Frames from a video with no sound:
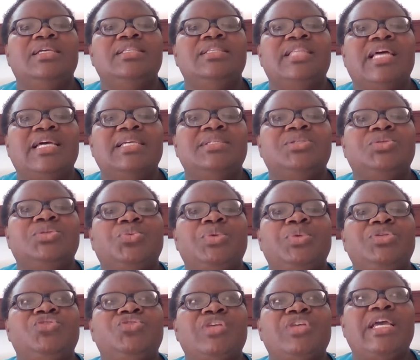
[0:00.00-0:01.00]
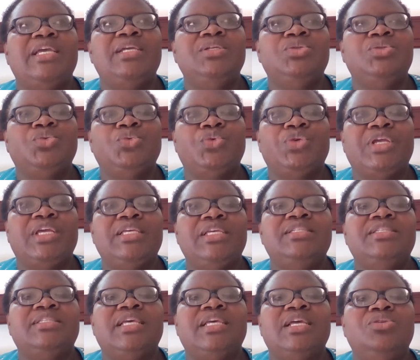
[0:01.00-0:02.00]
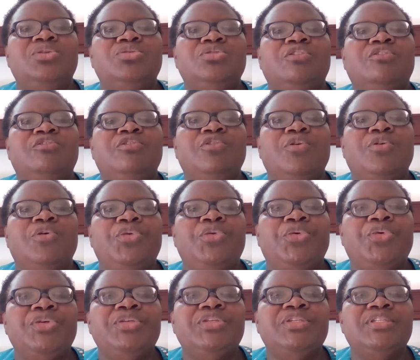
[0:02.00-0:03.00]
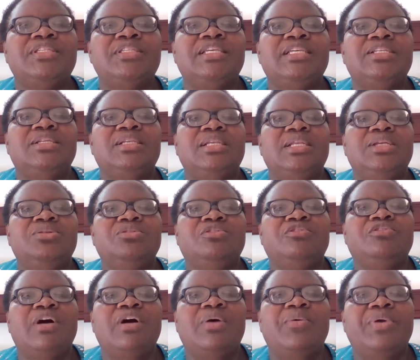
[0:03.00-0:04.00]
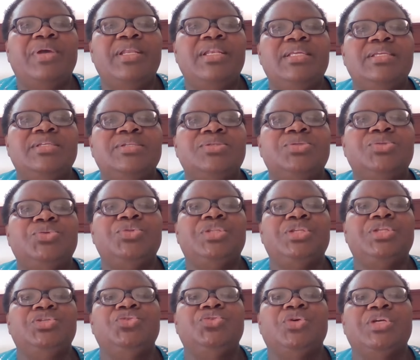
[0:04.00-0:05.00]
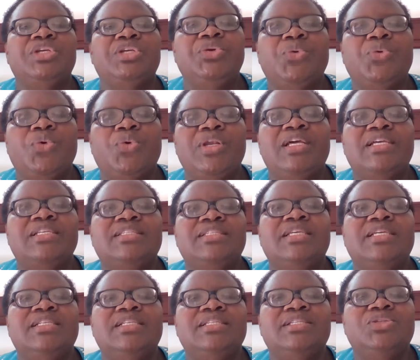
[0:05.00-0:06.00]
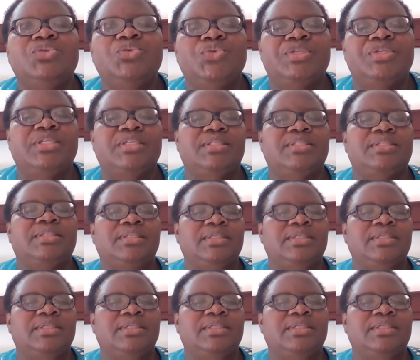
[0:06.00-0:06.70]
Thus, we're trying to raise a lot of noise, a lot of awareness to the donkey owners and users.